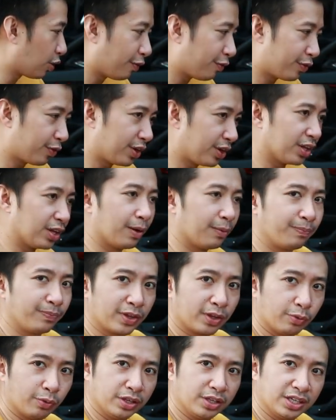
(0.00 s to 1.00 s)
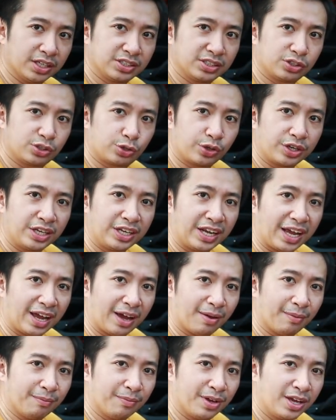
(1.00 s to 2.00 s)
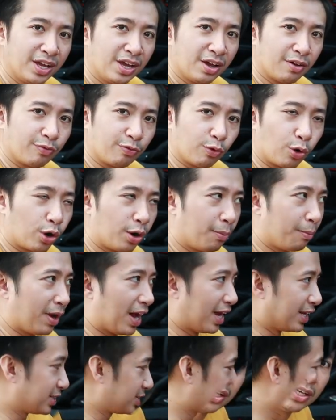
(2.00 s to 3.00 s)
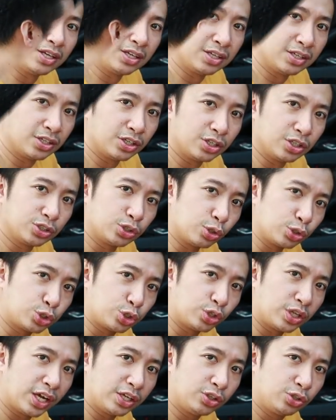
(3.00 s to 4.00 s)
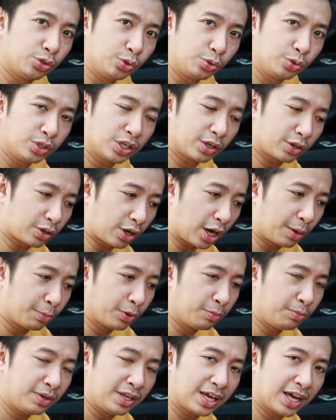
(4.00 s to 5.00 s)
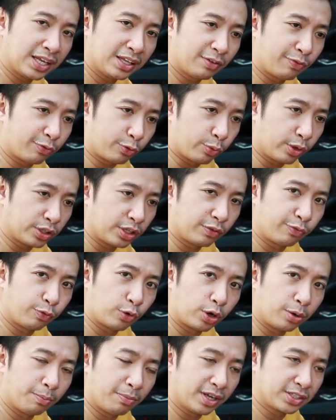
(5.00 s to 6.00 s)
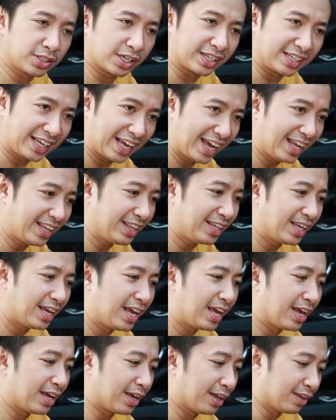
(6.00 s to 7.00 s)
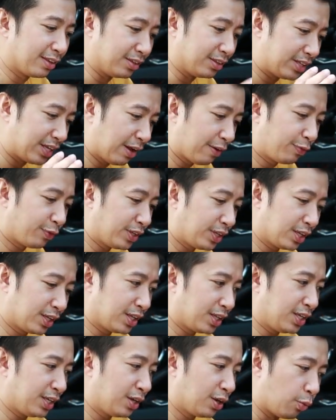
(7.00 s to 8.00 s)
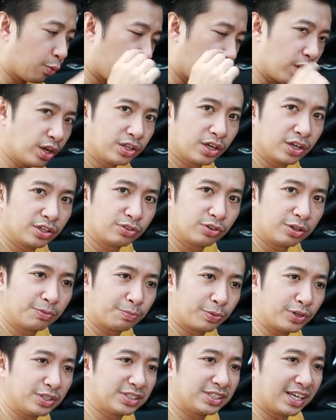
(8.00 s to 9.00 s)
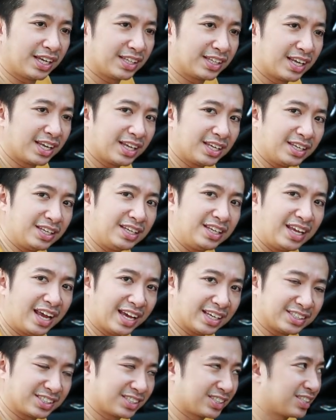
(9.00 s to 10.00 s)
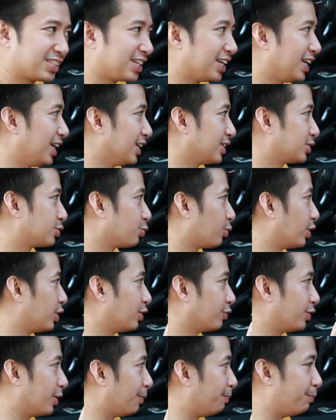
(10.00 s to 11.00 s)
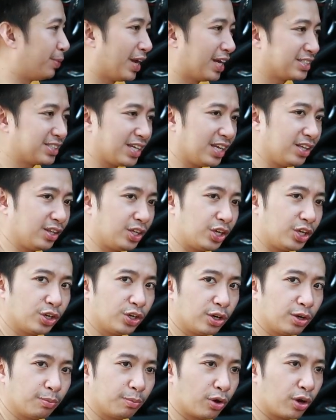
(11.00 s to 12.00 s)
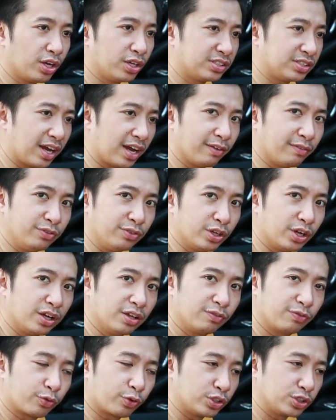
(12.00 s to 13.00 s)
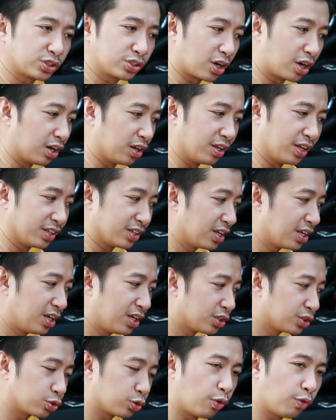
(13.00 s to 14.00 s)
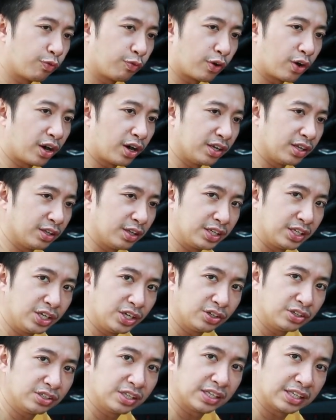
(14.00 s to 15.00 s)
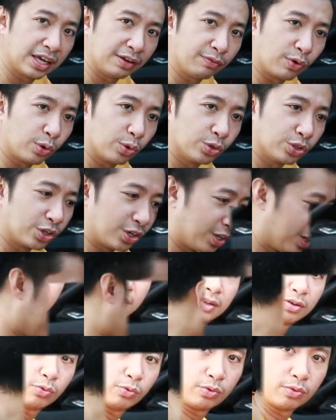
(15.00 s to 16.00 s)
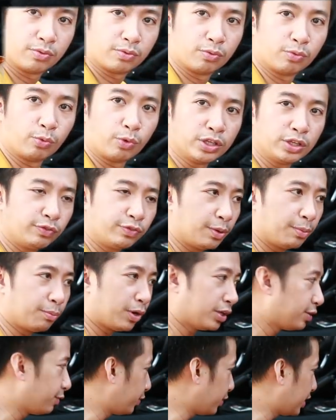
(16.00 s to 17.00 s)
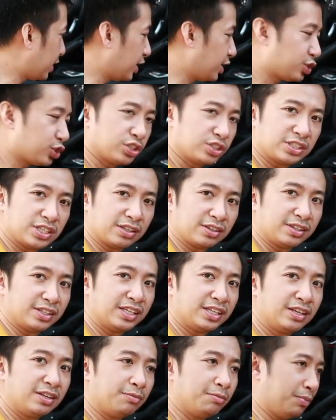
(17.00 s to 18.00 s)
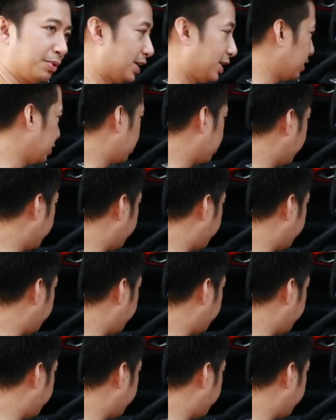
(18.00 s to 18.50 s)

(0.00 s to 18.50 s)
cover it up with this 3M floor mats. So should I do the carbon Miata quilted floor mats again? Definitely 100% yes. It's one of the best interior mods I've done for Scarlett so far in the year that I've owned her. One of the modifications that didn't make it